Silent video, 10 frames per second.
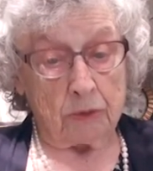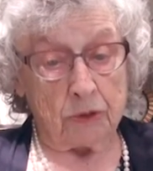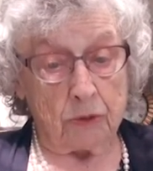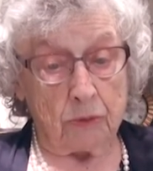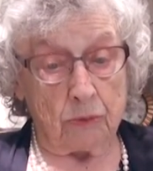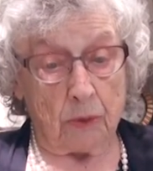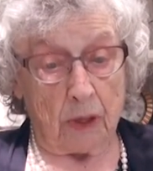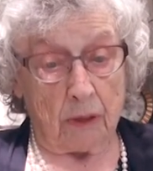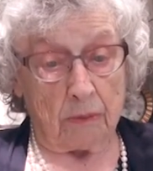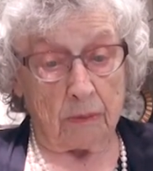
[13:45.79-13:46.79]

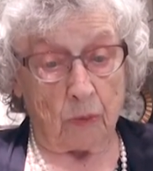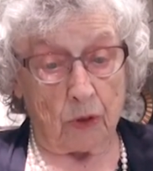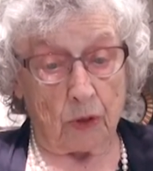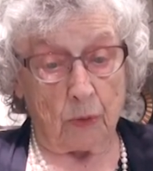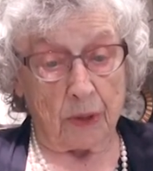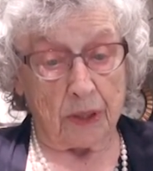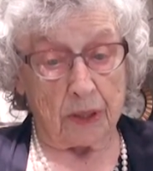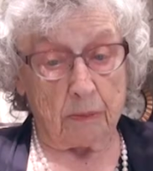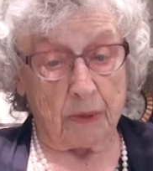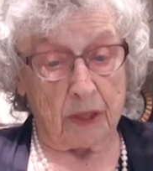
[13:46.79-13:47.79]
to work
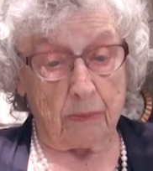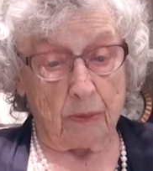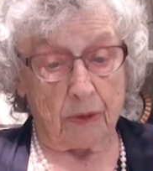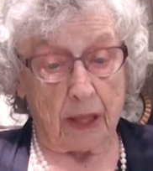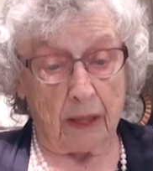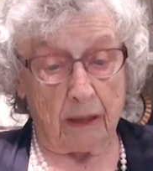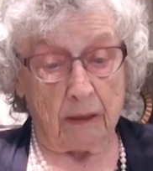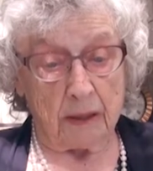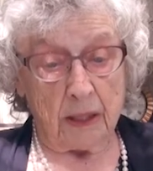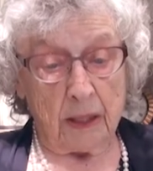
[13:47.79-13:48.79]
with the people
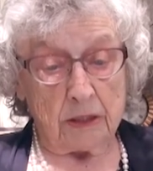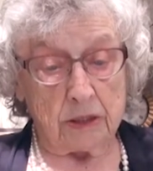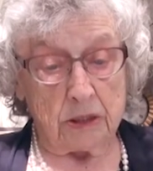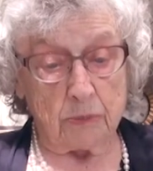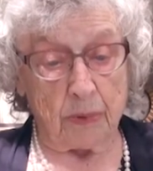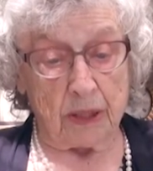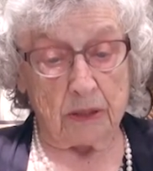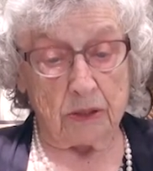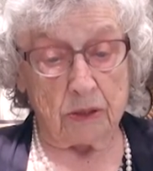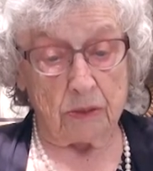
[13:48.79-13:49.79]
there. She's
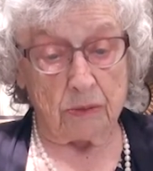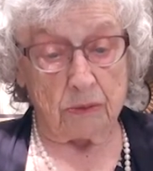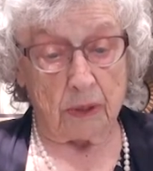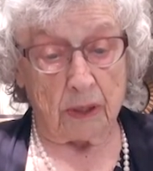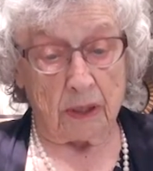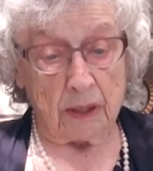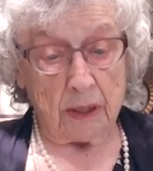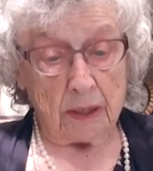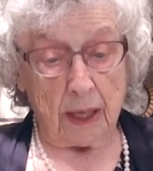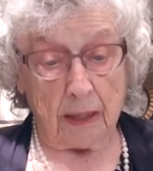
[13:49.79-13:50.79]
been to
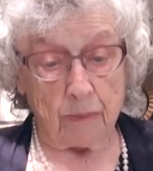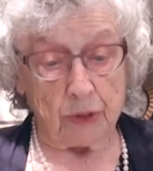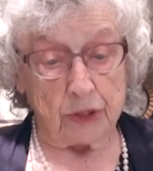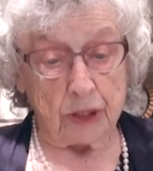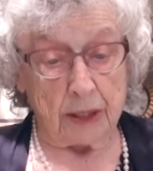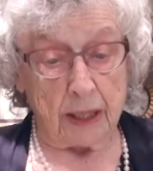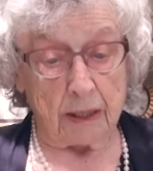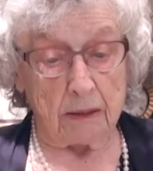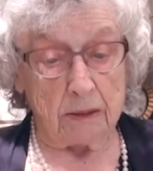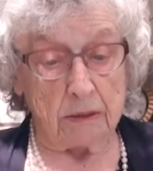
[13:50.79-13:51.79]
Cambridge in
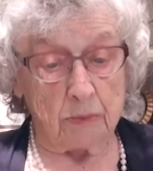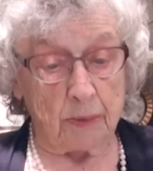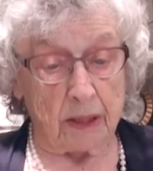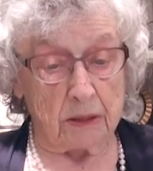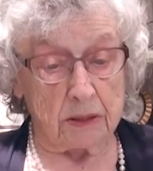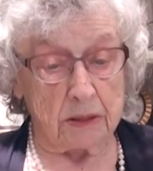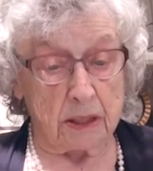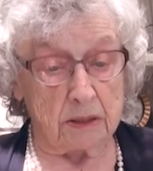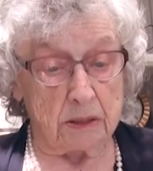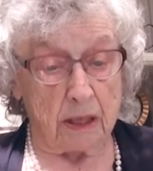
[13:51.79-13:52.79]
England because
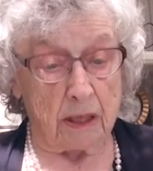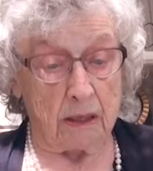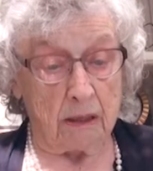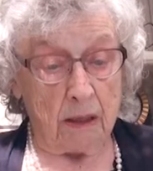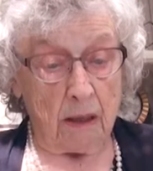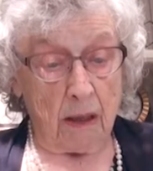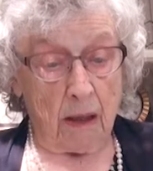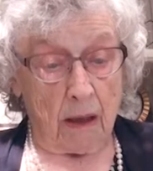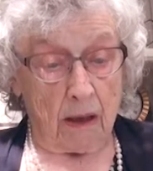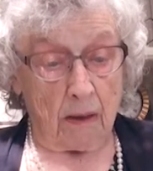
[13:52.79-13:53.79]
there's a
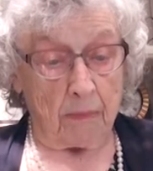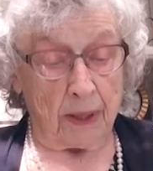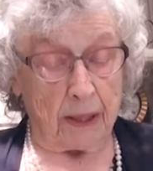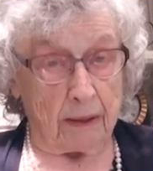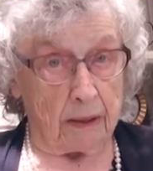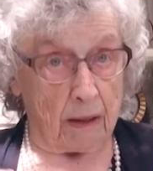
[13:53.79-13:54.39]
big